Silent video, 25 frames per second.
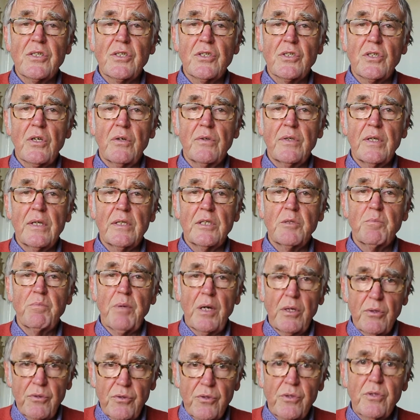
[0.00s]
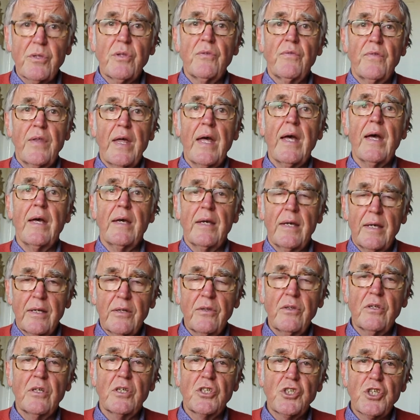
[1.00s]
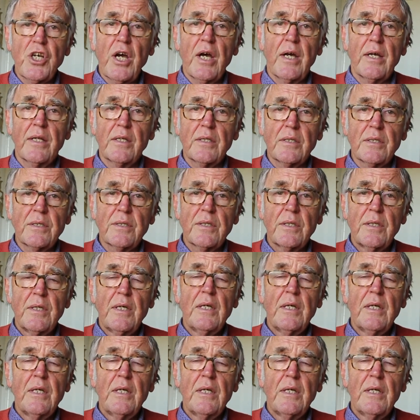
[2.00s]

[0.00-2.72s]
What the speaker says: So there's both there in the child.